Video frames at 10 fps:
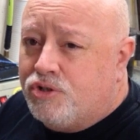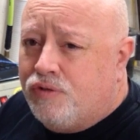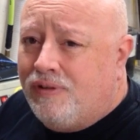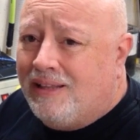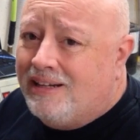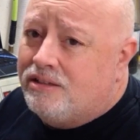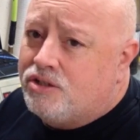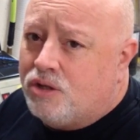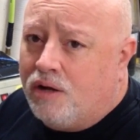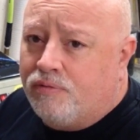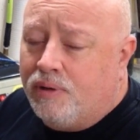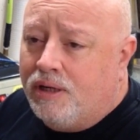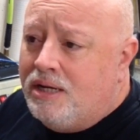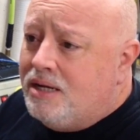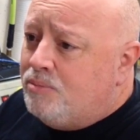So if you like the software,
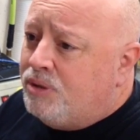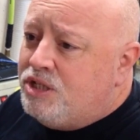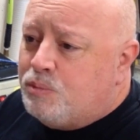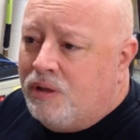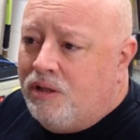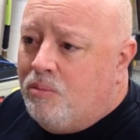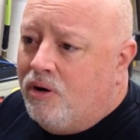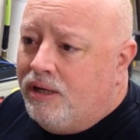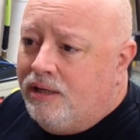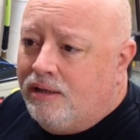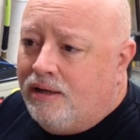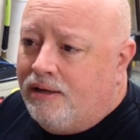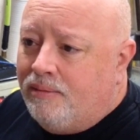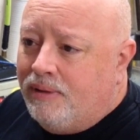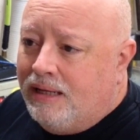please spend the money
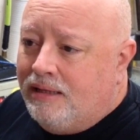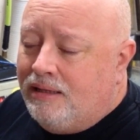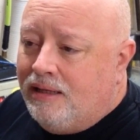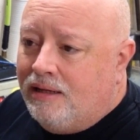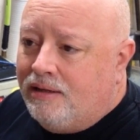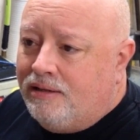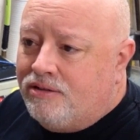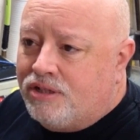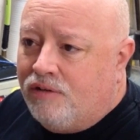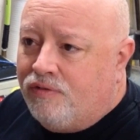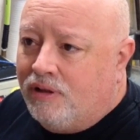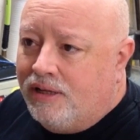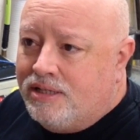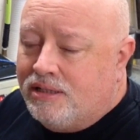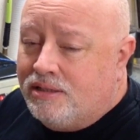and get yourself a
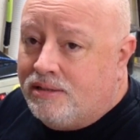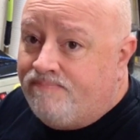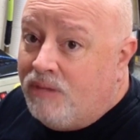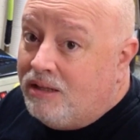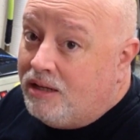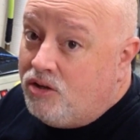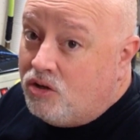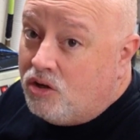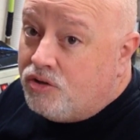license. Now you can